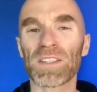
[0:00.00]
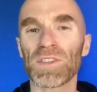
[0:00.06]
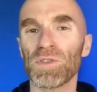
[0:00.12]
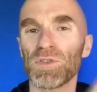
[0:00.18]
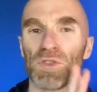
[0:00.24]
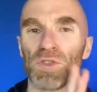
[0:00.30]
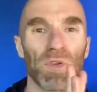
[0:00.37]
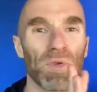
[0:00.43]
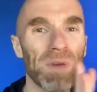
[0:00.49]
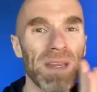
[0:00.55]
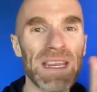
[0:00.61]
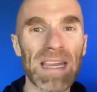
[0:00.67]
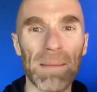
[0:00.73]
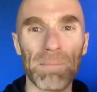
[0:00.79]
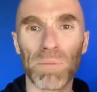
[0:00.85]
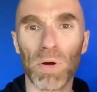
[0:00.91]
So do you need
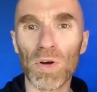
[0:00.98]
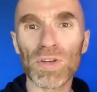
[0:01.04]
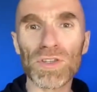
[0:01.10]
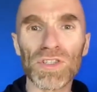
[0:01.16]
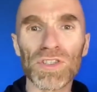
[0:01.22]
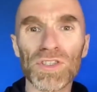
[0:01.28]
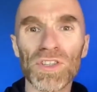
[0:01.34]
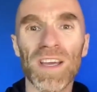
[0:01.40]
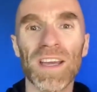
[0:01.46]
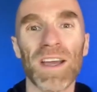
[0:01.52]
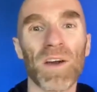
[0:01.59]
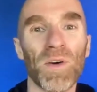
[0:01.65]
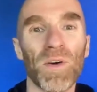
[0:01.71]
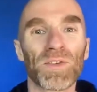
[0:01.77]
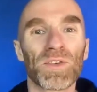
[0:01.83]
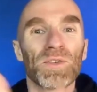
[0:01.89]
a push
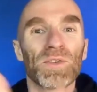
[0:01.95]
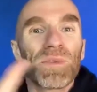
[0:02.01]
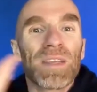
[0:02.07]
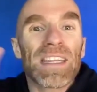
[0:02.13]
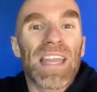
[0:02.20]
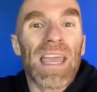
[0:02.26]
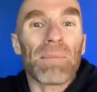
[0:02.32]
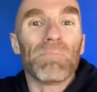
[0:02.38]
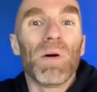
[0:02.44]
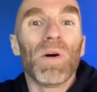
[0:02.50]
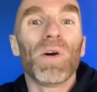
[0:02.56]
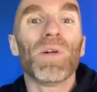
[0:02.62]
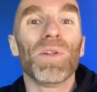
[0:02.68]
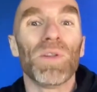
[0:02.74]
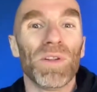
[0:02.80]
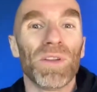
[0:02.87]
or do you need a
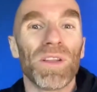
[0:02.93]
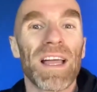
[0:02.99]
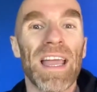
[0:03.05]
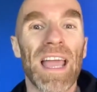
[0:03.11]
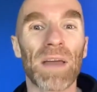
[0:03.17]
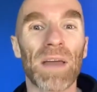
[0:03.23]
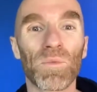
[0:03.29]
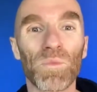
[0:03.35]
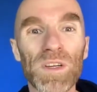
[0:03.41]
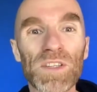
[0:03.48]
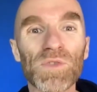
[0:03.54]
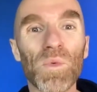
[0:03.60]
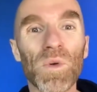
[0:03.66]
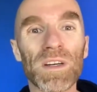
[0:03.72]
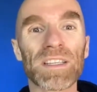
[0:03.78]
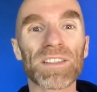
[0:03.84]
pull? And which
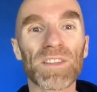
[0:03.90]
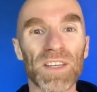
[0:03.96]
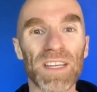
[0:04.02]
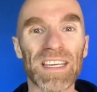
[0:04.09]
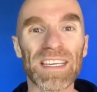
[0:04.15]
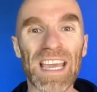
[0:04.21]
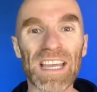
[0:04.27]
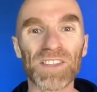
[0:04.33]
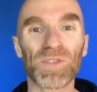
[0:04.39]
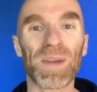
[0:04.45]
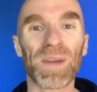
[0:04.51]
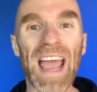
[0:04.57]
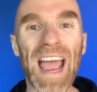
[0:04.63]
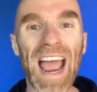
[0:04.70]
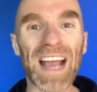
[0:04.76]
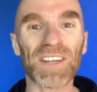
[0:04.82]
one is going to get you to
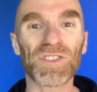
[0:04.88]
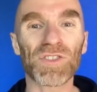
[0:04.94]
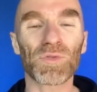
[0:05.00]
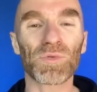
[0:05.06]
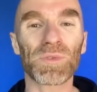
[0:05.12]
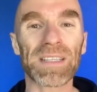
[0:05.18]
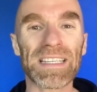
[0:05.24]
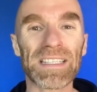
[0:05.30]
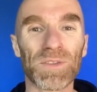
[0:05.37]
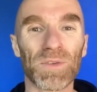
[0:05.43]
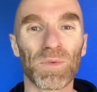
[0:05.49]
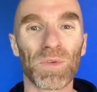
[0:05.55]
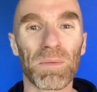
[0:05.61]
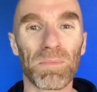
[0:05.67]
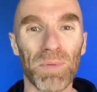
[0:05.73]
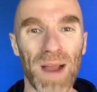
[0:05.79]
actually do
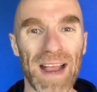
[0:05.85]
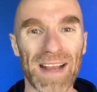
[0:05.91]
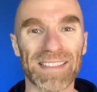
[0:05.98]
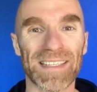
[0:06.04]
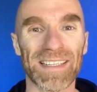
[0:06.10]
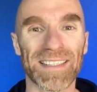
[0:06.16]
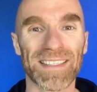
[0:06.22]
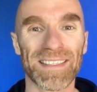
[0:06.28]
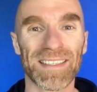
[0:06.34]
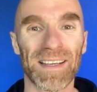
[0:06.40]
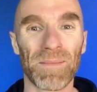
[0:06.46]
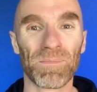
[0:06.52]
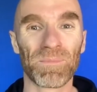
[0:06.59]
the practice?